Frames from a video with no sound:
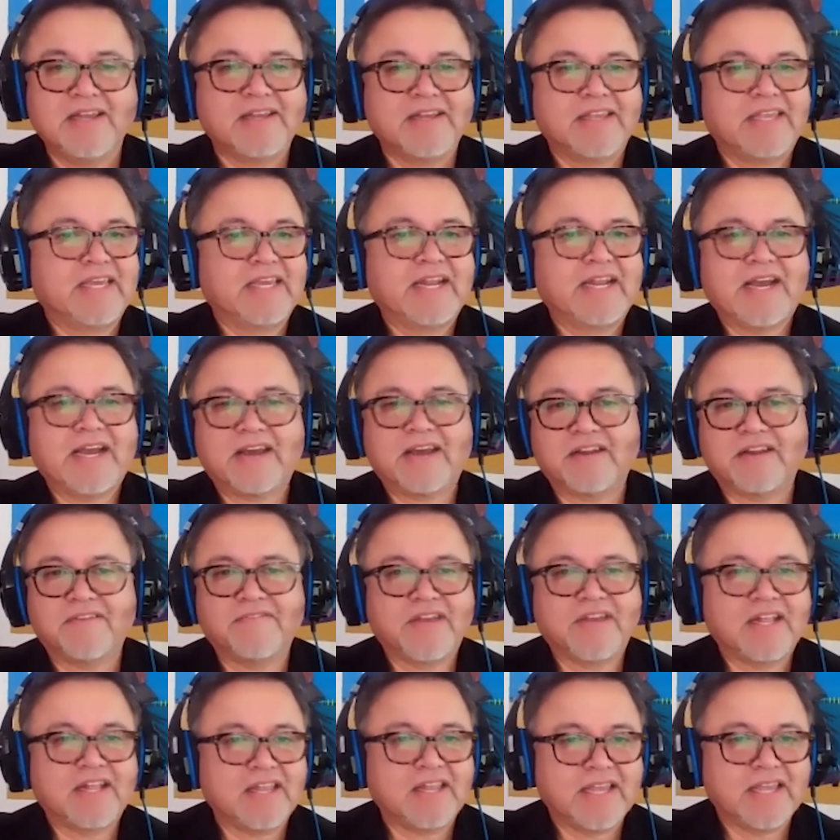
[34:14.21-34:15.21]
get out of
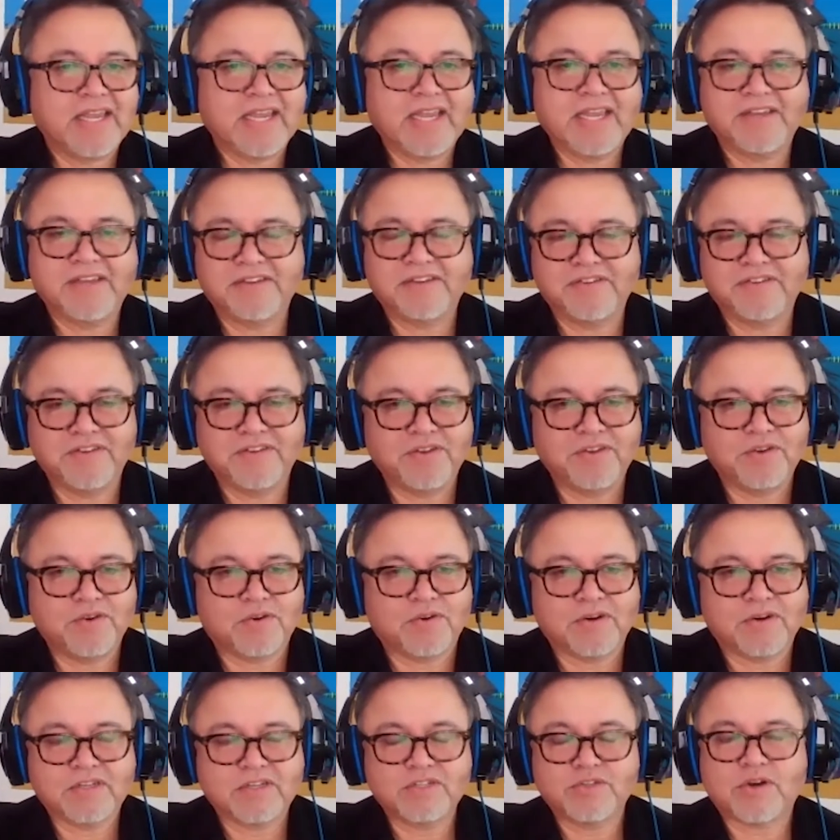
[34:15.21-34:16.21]
LA and New
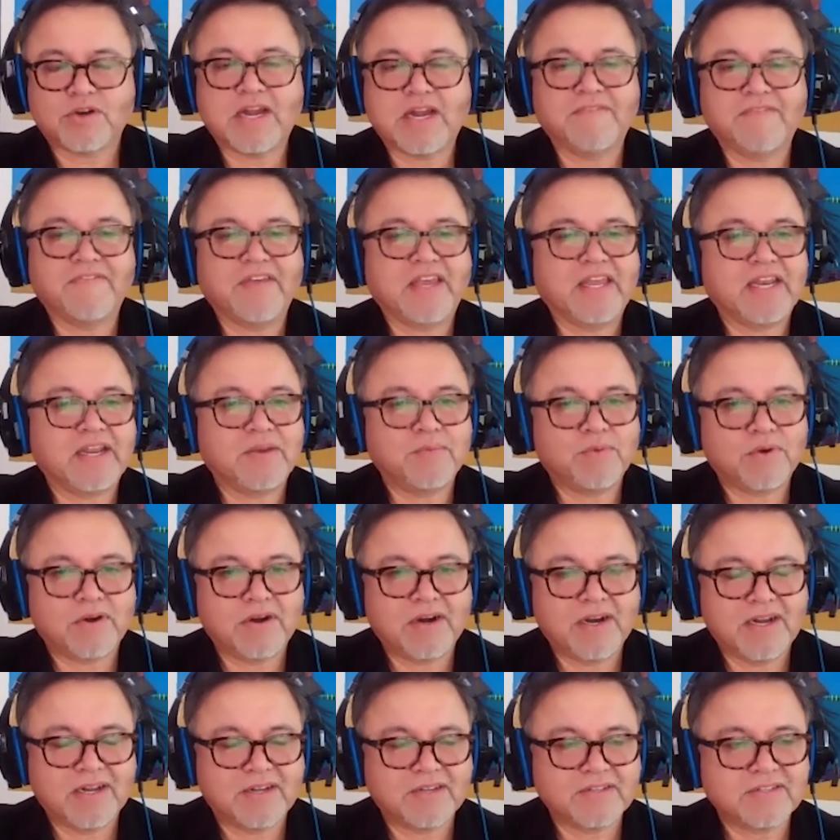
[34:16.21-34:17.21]
York, drive
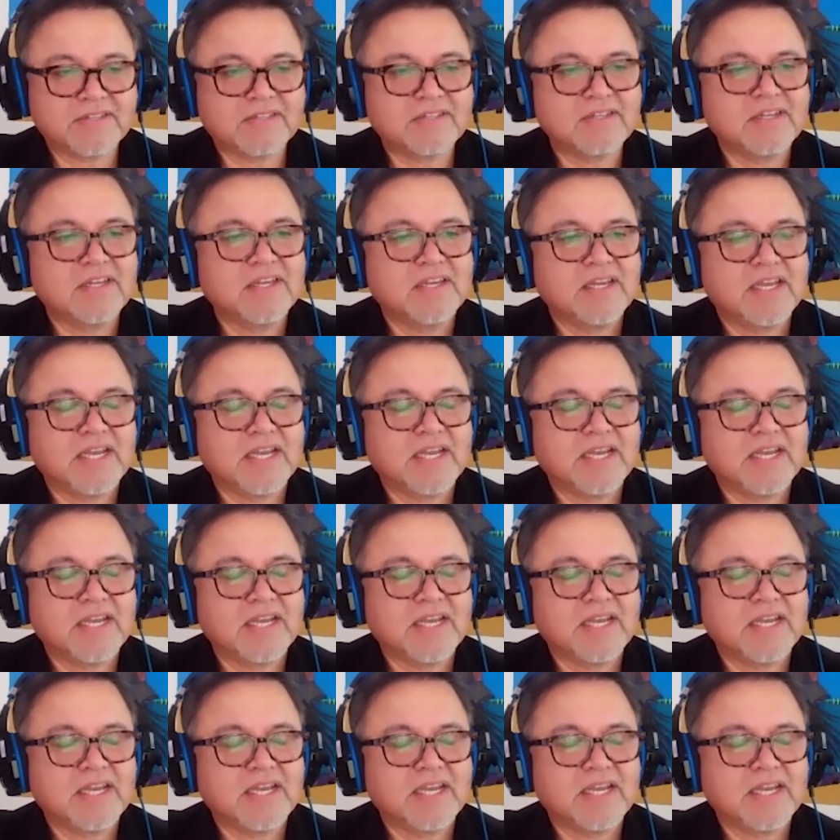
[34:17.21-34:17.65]
anywhere else,